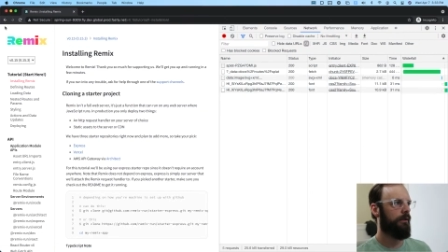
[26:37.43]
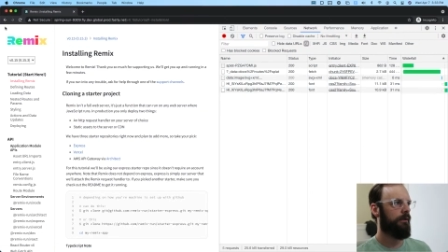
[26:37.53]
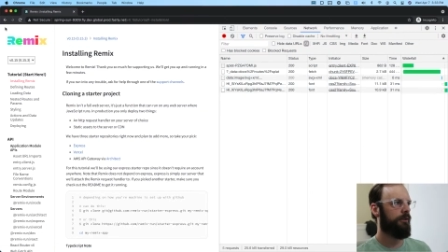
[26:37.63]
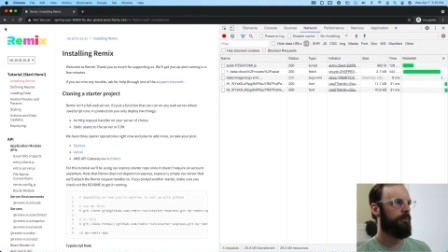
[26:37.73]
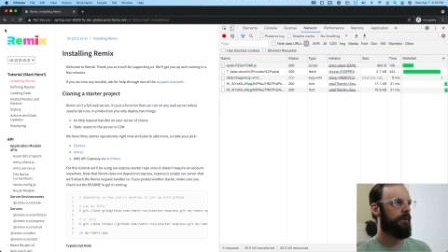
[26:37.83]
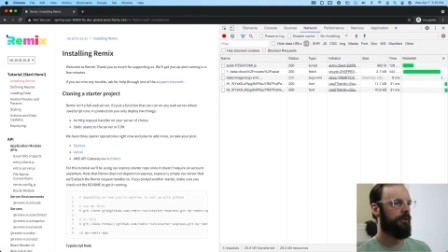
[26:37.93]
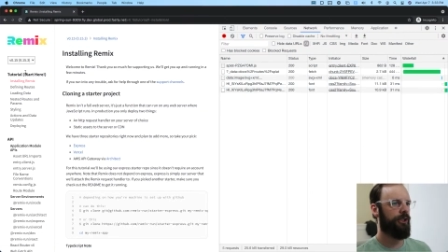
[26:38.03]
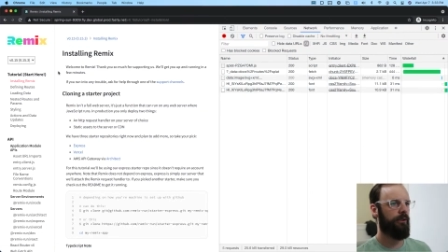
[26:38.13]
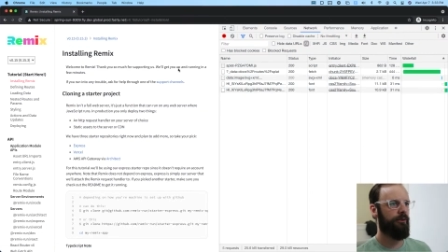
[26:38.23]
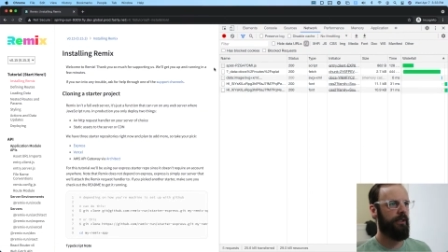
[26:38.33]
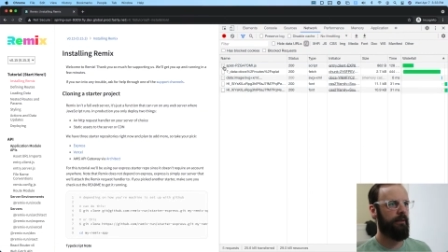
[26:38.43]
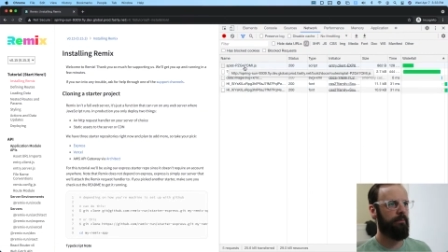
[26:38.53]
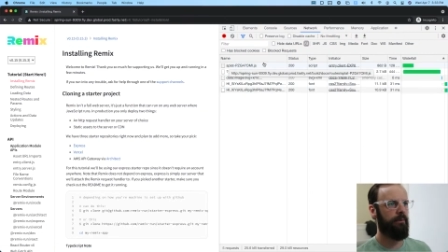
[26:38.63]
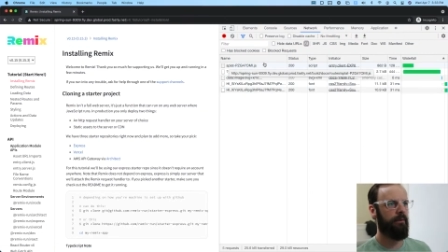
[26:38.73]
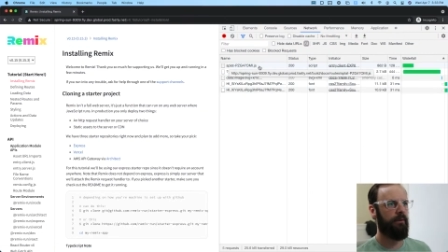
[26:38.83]
Spinner shows up,
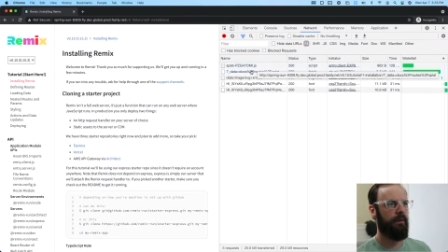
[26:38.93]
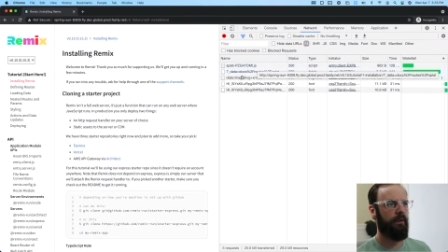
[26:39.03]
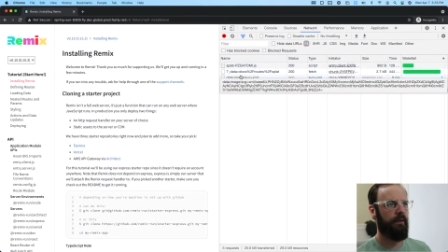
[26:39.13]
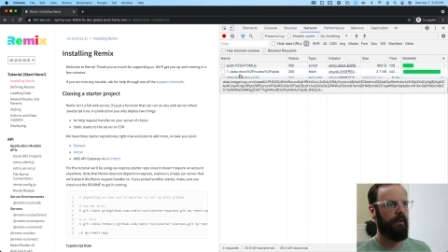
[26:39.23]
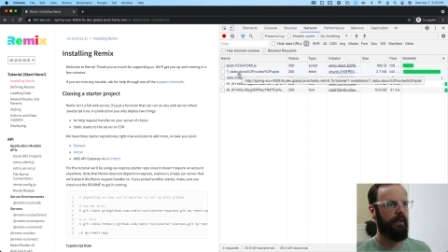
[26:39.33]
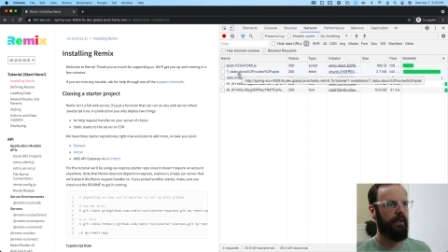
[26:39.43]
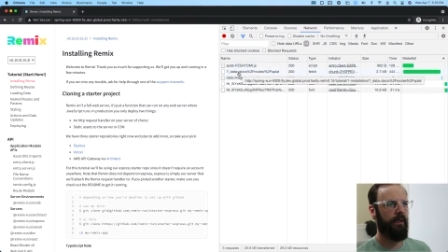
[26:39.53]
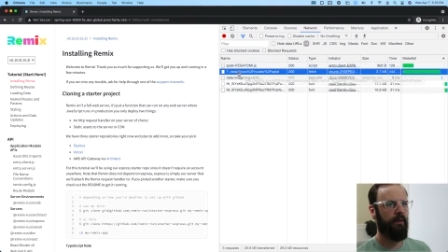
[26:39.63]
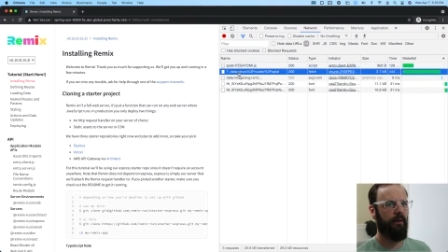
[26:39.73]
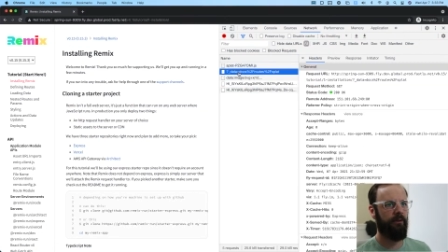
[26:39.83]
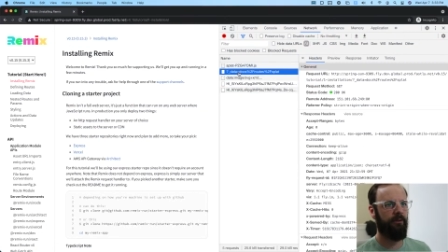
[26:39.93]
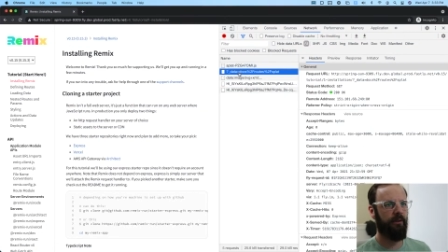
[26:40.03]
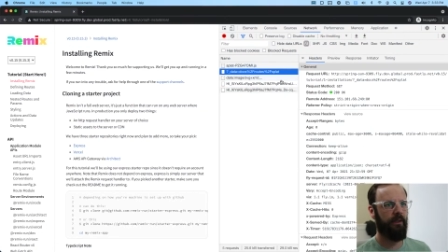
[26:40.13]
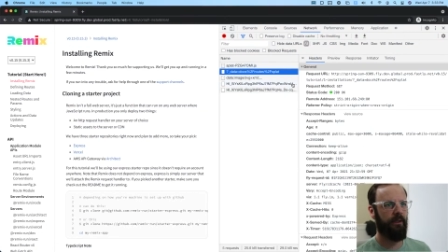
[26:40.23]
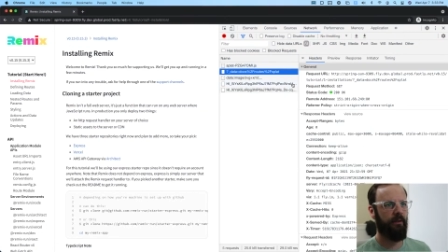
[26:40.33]
and then this
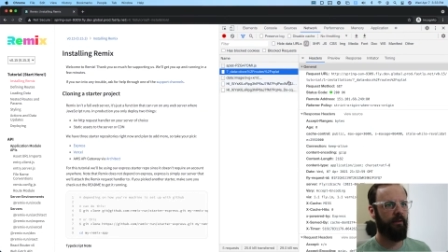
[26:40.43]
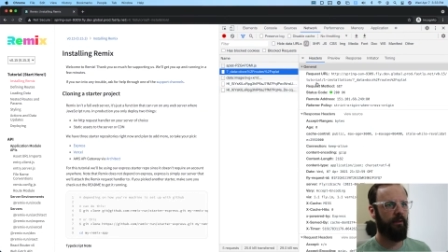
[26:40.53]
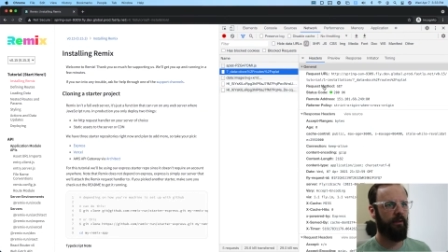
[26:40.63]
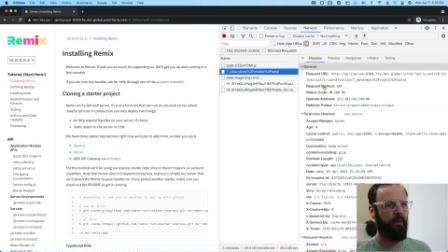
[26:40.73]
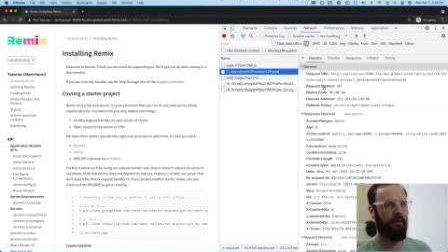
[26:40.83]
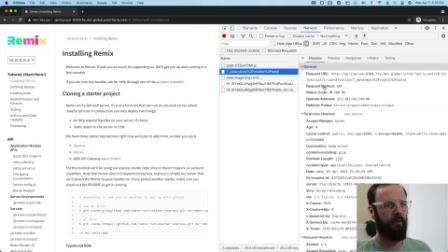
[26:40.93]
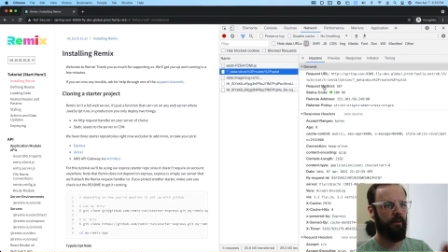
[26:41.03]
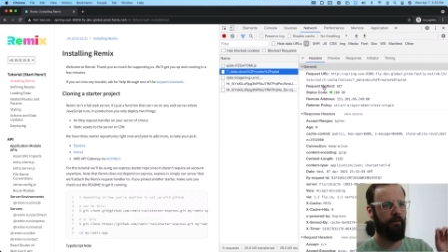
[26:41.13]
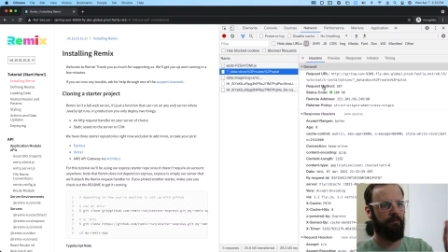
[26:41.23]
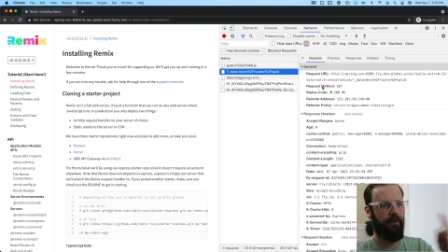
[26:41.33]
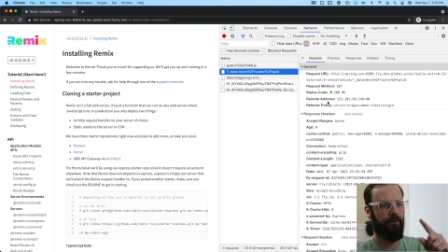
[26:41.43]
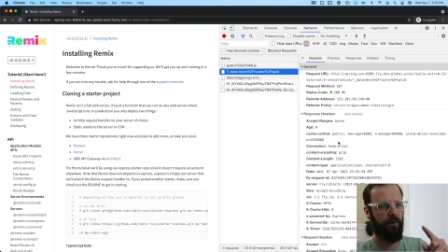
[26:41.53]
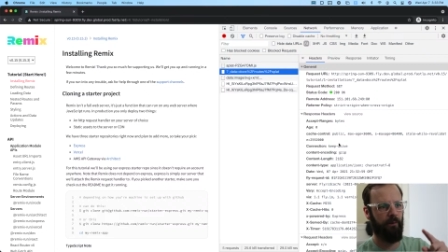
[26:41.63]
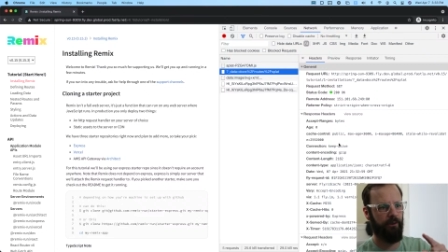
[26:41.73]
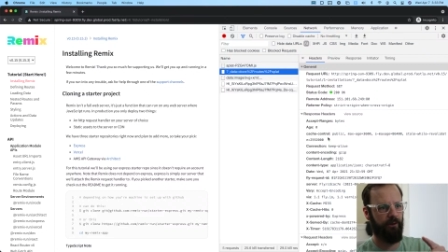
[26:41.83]
thing, our fetch
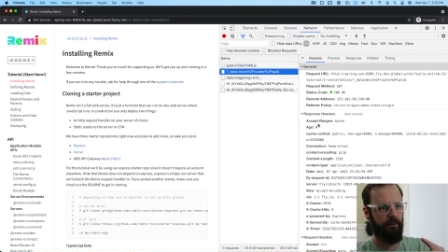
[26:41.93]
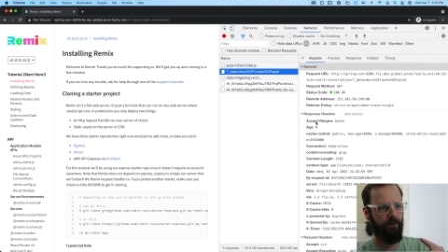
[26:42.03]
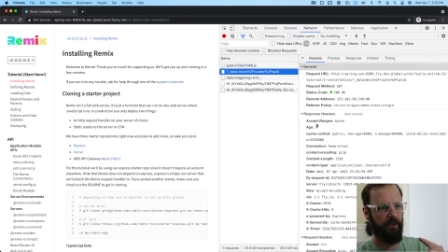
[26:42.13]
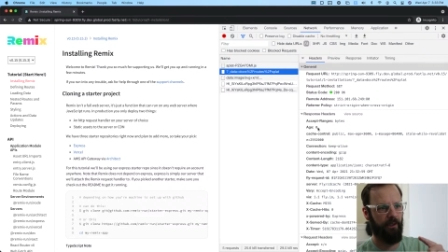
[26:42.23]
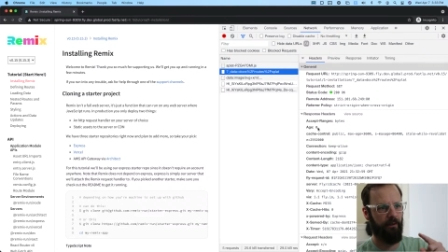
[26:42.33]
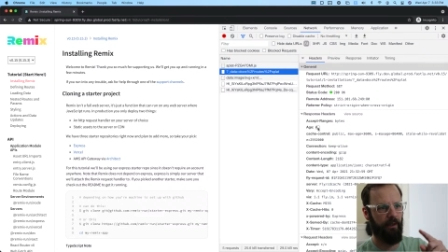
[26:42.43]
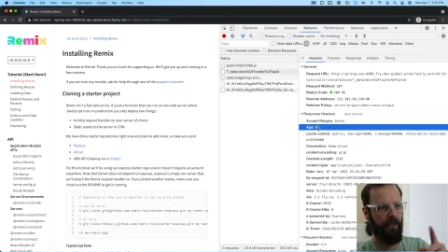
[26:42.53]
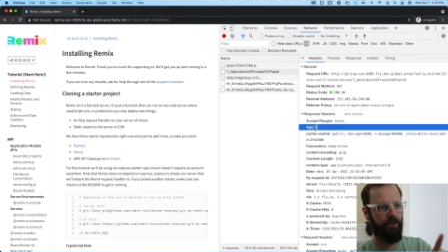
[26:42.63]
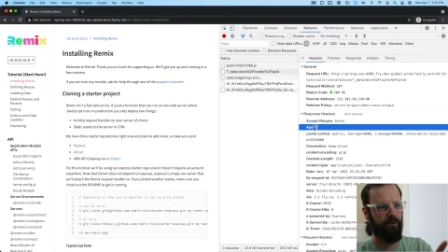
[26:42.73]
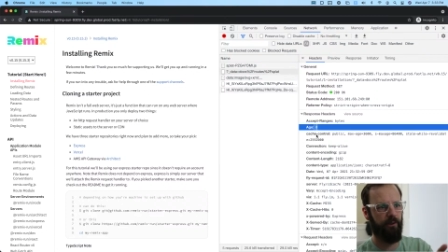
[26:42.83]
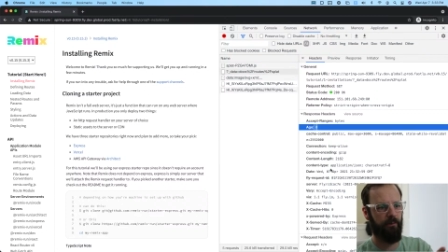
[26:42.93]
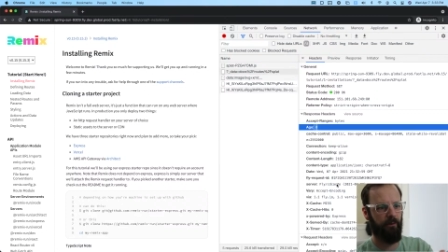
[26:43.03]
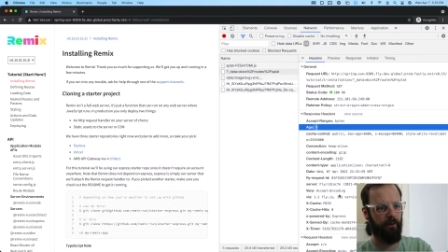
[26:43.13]
request comes in, age 0.